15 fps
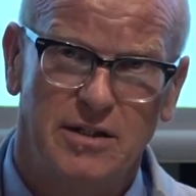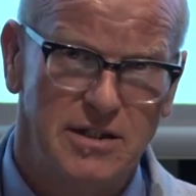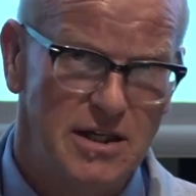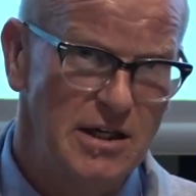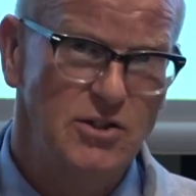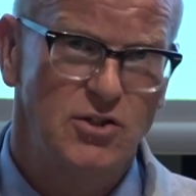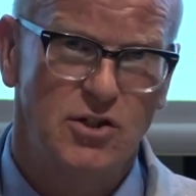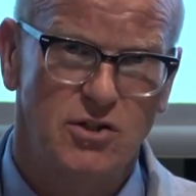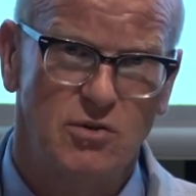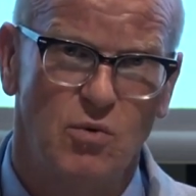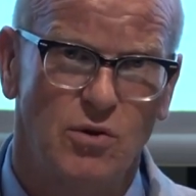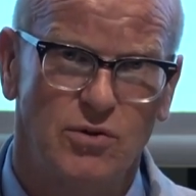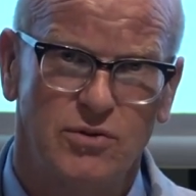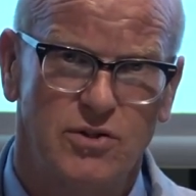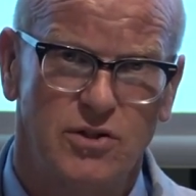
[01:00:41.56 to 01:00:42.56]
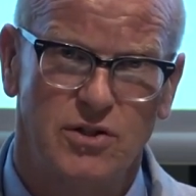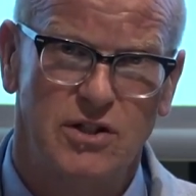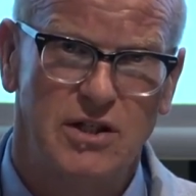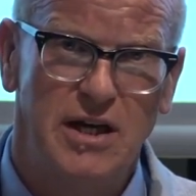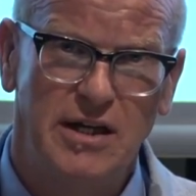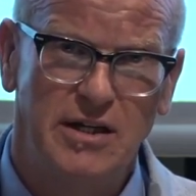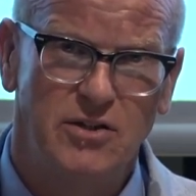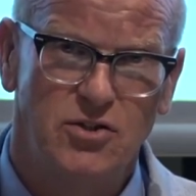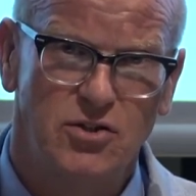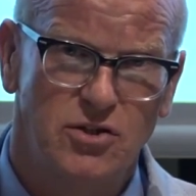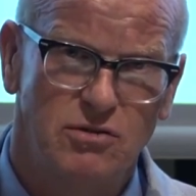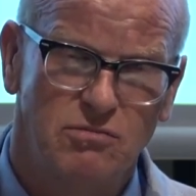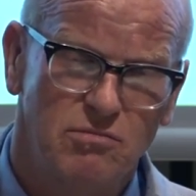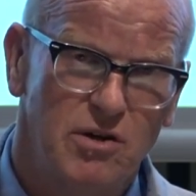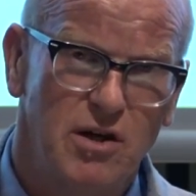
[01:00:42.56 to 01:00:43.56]
teachers who want to
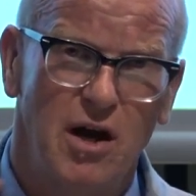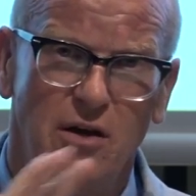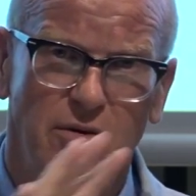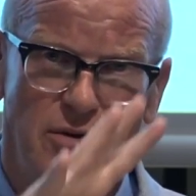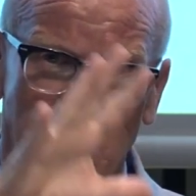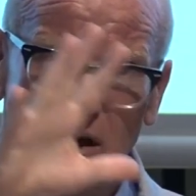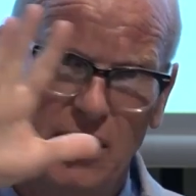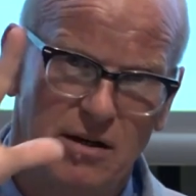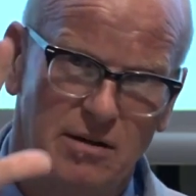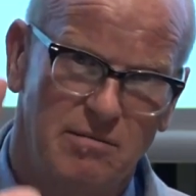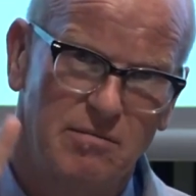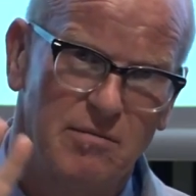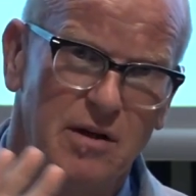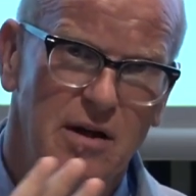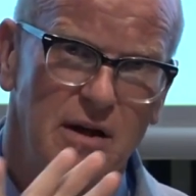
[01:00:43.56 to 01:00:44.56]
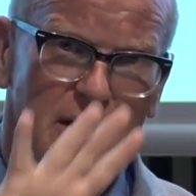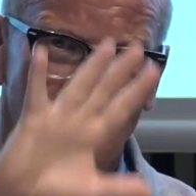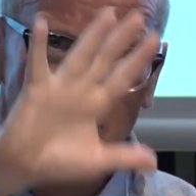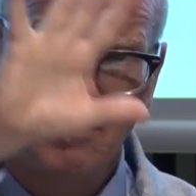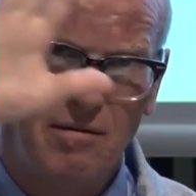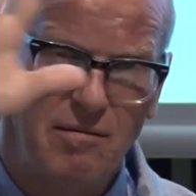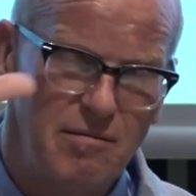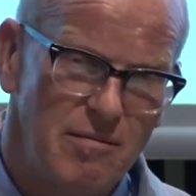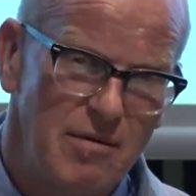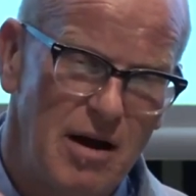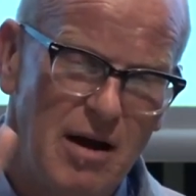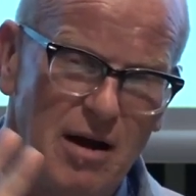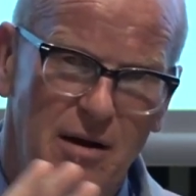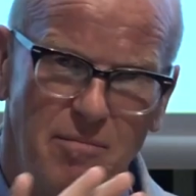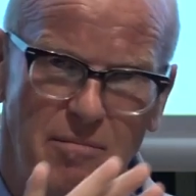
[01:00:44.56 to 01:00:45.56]
teach coding,
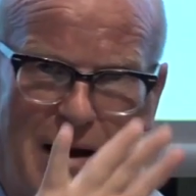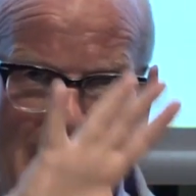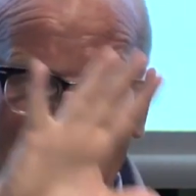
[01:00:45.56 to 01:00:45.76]
um,